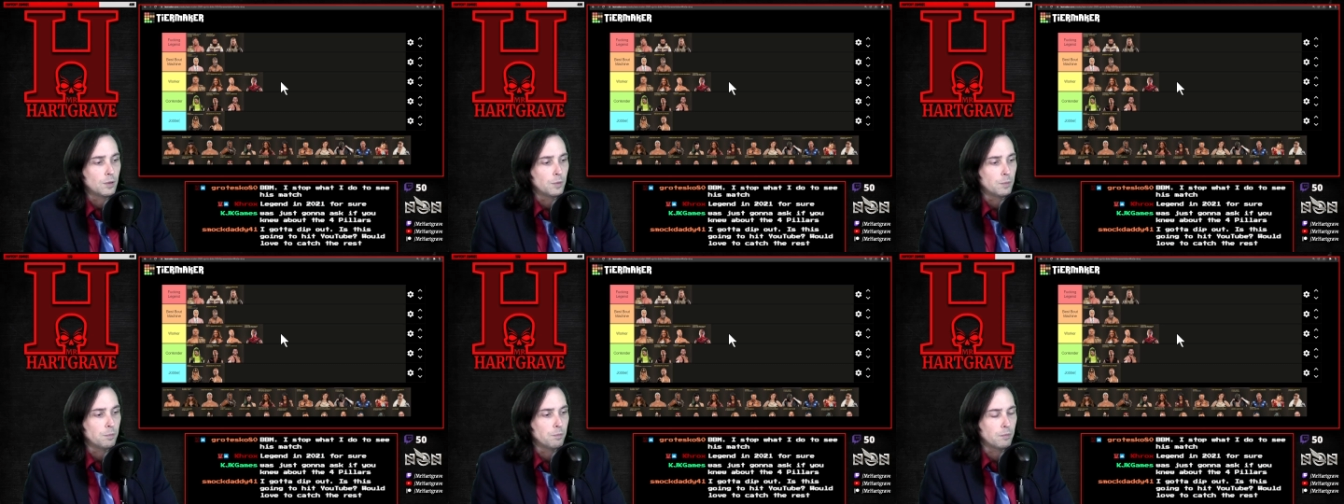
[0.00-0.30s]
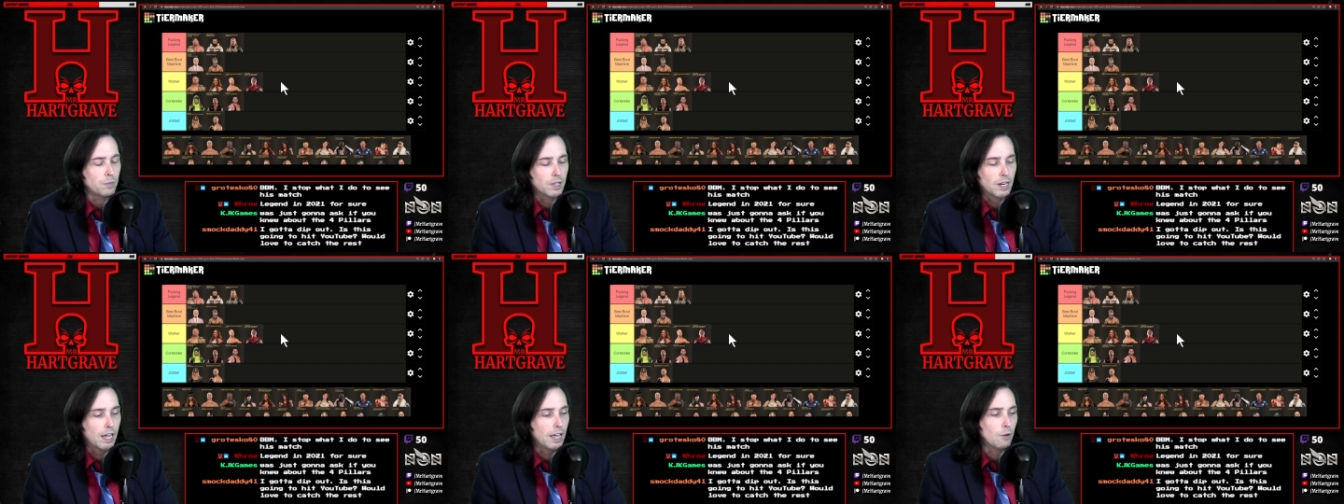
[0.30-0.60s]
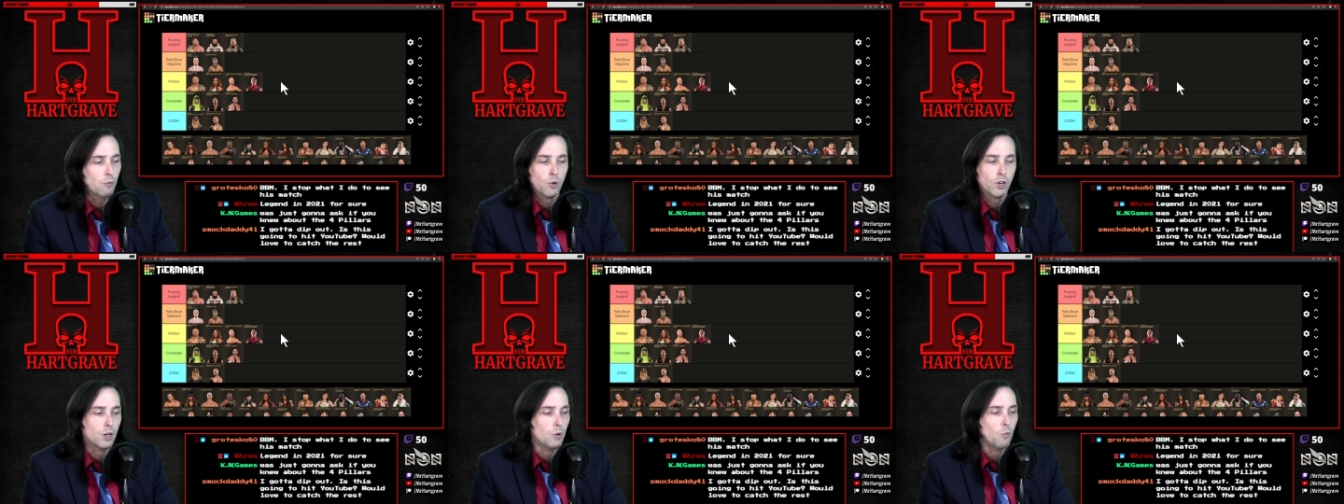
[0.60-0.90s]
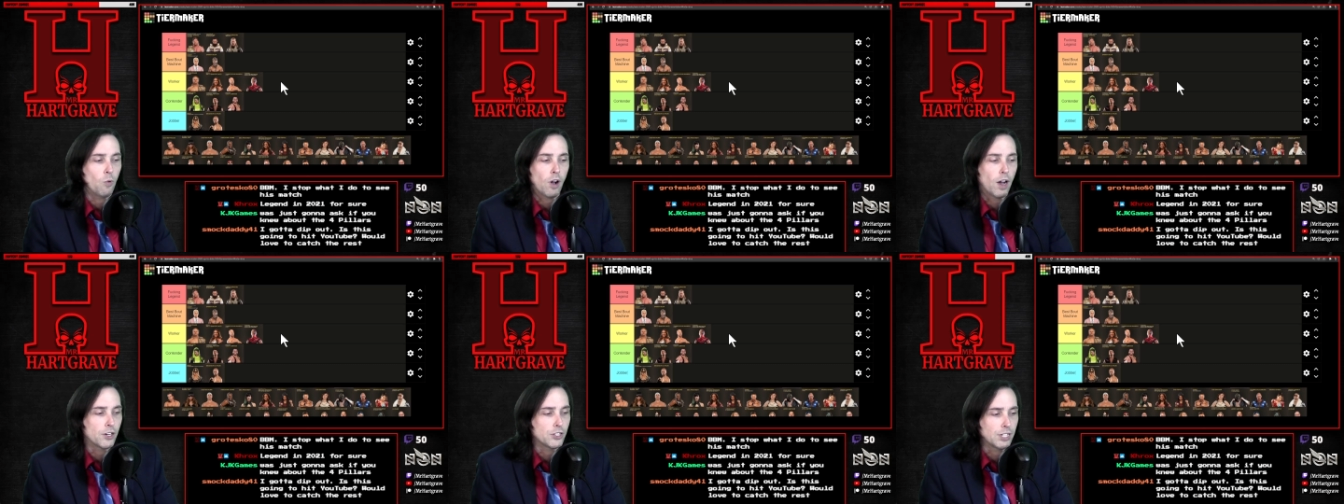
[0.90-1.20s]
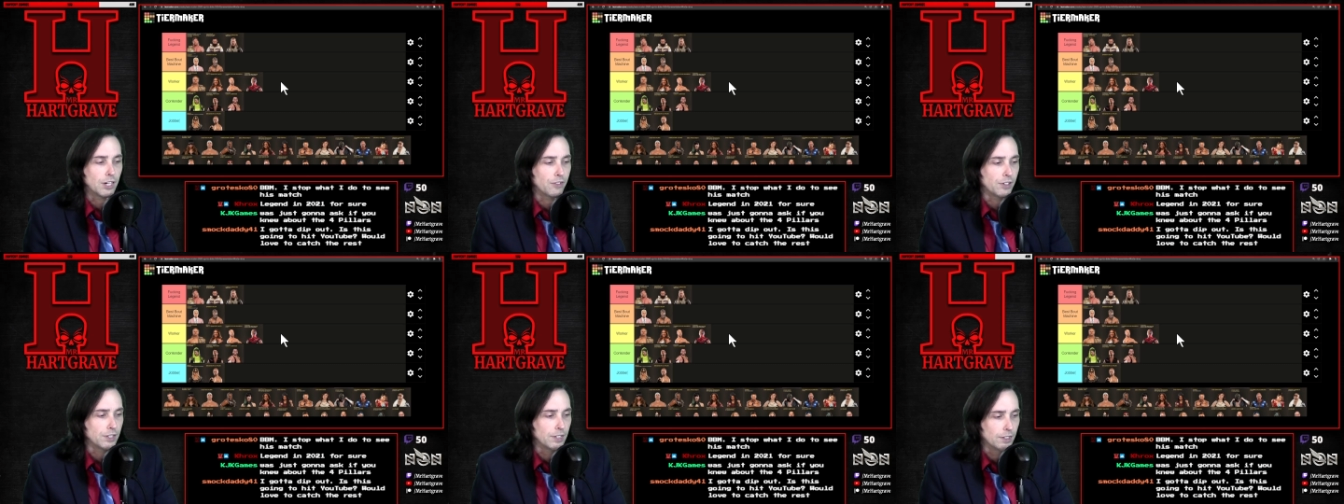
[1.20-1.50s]
but I wouldn't watch
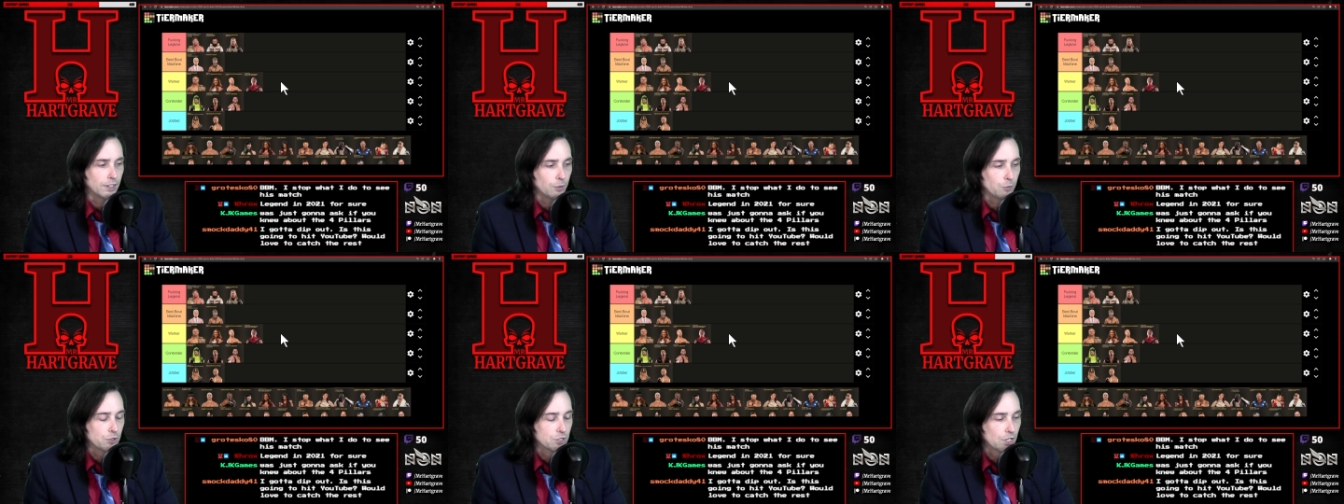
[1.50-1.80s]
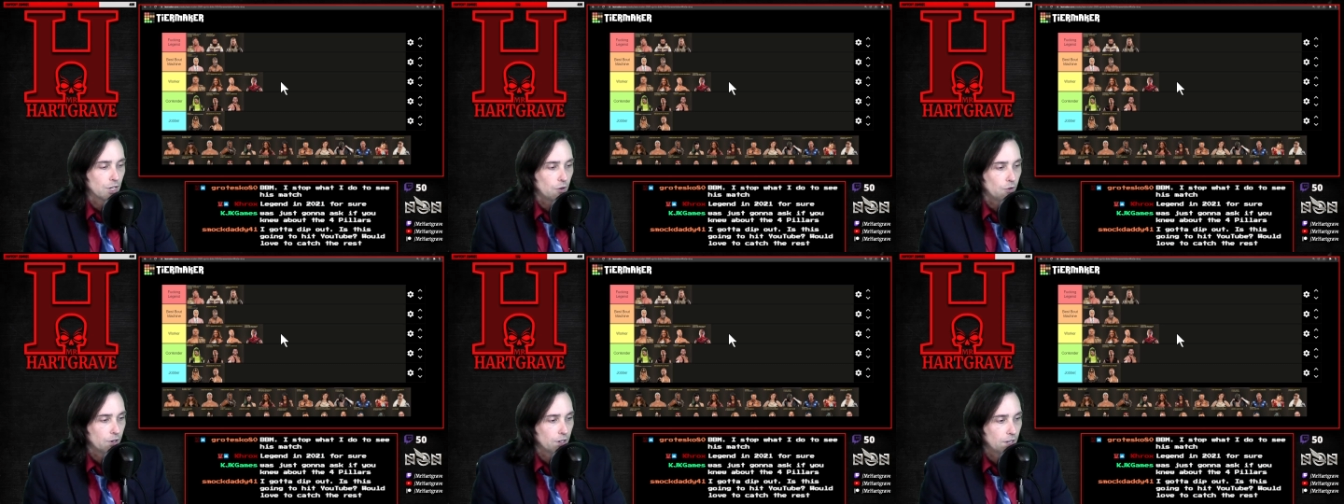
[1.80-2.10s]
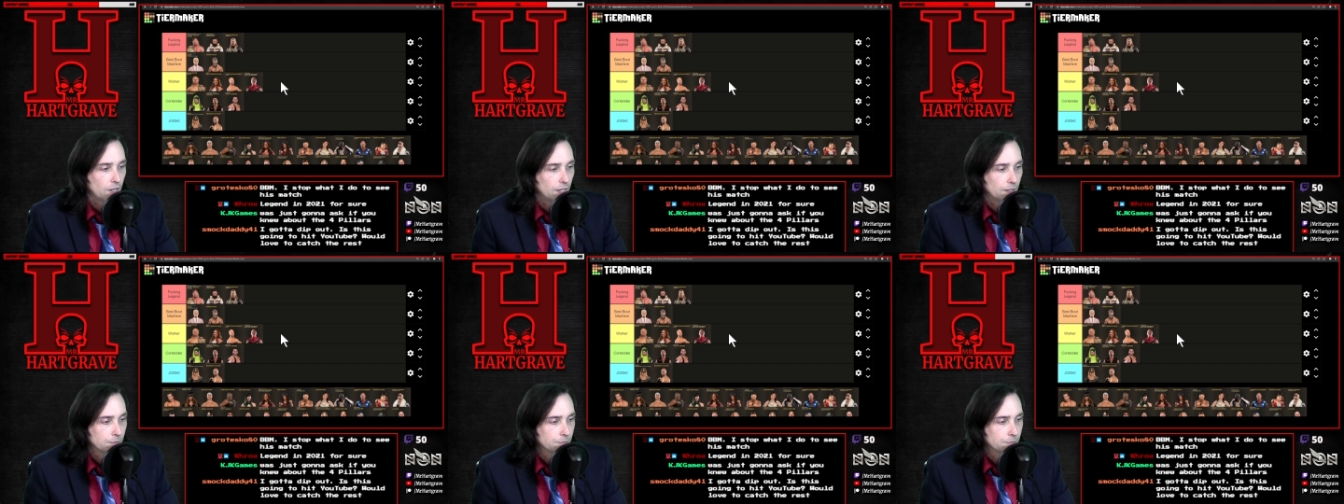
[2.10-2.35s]
everything that was going on.